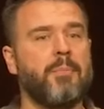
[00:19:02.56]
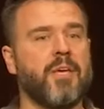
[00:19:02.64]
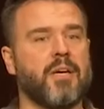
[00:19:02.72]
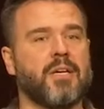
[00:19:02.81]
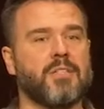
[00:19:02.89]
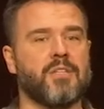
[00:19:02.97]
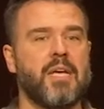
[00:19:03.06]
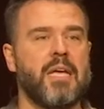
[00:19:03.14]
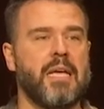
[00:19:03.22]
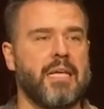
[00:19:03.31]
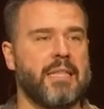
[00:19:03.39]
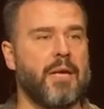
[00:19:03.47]
because
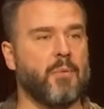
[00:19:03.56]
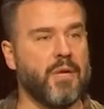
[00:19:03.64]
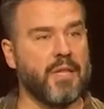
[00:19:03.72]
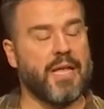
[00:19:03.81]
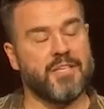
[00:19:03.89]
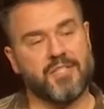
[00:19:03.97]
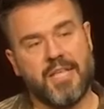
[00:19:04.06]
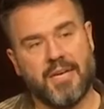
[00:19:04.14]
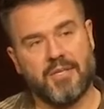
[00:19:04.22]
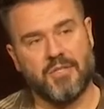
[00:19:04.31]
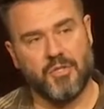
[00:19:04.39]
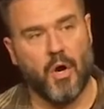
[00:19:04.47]
they realized
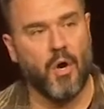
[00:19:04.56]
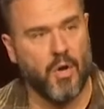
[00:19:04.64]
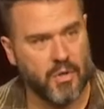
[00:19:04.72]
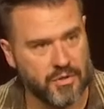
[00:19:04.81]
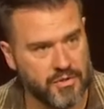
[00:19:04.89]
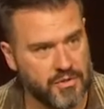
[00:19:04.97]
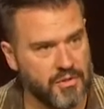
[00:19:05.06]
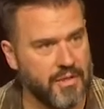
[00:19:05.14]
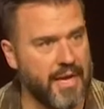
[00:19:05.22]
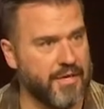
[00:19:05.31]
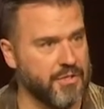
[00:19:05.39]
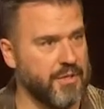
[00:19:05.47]
that dogs
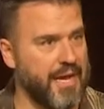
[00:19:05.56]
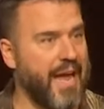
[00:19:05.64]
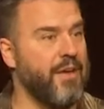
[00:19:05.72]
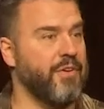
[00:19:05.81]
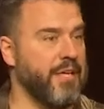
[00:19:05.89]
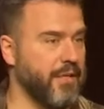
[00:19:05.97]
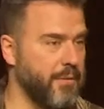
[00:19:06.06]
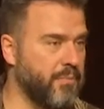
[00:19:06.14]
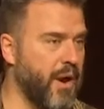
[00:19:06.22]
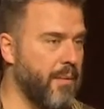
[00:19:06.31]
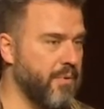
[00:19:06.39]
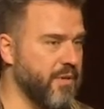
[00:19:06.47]
actually have healing
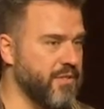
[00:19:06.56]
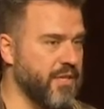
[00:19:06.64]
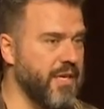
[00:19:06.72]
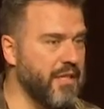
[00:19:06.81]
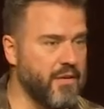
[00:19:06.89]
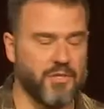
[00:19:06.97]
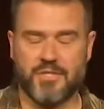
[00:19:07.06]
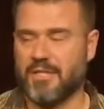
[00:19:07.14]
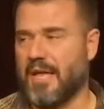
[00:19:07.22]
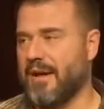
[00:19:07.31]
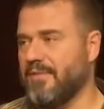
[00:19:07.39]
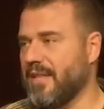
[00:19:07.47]
properties in their
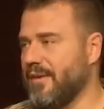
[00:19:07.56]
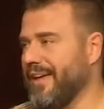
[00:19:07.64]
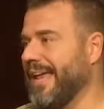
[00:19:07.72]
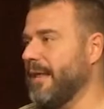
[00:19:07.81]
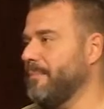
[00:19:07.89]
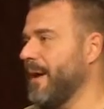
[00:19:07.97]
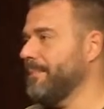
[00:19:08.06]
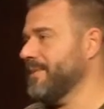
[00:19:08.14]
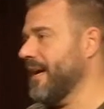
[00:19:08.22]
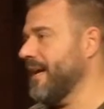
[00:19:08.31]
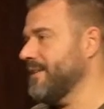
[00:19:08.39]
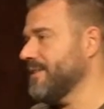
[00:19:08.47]
saliva. They have
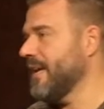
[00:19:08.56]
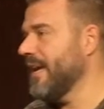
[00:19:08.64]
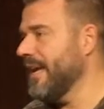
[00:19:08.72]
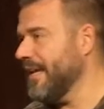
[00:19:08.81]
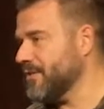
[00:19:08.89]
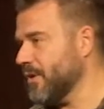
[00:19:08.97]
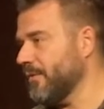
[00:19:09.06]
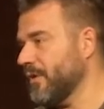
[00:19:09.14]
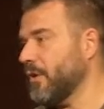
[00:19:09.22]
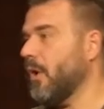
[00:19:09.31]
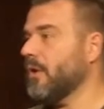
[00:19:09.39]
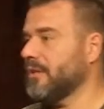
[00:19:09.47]
antipeptides, and so if a
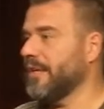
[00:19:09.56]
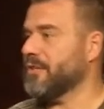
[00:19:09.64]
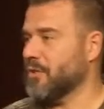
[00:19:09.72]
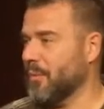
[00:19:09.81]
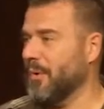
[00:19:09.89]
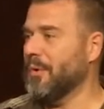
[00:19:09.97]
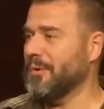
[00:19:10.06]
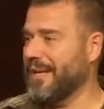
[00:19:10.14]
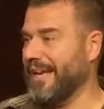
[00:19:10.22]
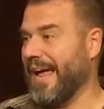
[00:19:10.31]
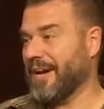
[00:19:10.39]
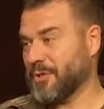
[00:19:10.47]
dog licks your wound,
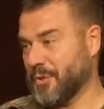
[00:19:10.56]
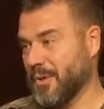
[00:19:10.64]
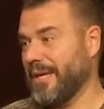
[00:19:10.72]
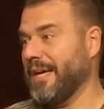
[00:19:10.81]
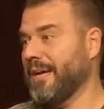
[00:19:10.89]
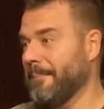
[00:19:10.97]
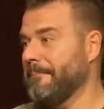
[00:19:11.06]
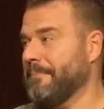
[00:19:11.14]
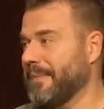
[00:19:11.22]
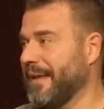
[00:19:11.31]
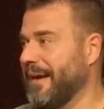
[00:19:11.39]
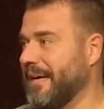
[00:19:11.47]
it actually
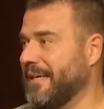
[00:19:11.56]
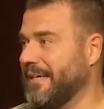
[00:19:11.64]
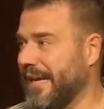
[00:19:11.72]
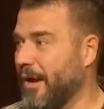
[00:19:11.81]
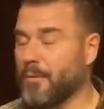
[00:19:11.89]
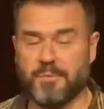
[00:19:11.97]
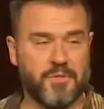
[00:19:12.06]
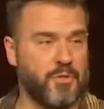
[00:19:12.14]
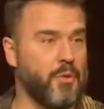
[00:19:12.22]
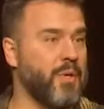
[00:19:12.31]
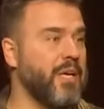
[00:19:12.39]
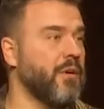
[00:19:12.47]
helps
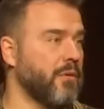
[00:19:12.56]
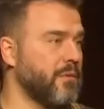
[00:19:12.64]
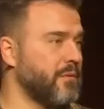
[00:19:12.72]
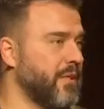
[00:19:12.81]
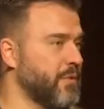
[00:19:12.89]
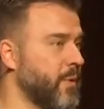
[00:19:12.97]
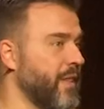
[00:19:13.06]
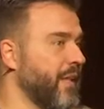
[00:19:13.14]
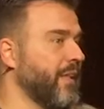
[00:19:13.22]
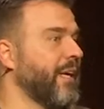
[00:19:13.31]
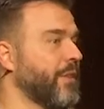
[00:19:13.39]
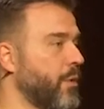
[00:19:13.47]
you heal. That's why they
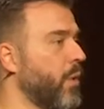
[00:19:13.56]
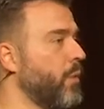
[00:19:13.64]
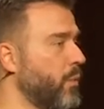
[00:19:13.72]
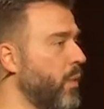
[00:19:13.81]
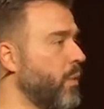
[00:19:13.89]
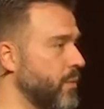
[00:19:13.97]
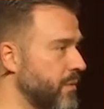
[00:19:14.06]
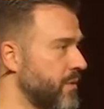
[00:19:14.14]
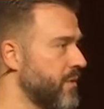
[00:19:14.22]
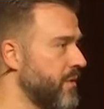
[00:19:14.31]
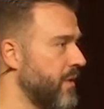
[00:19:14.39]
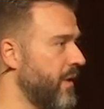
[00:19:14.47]
lick their own
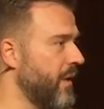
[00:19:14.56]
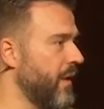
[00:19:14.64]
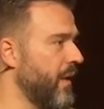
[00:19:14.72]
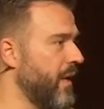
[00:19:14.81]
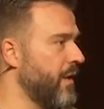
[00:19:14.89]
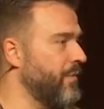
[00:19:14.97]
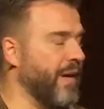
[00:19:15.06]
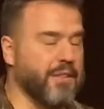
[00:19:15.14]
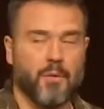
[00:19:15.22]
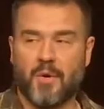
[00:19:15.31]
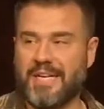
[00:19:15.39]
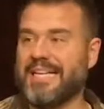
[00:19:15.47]
wounds. In fact,
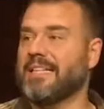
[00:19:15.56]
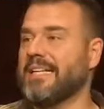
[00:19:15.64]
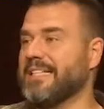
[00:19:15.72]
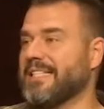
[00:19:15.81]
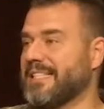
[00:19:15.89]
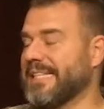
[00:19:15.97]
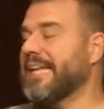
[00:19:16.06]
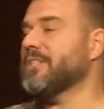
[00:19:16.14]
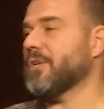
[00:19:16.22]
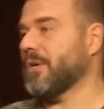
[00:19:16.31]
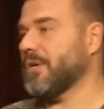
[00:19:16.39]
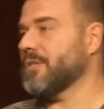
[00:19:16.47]
there were healing
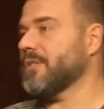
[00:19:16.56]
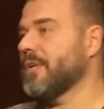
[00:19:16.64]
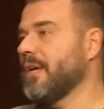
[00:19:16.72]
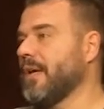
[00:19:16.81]
centers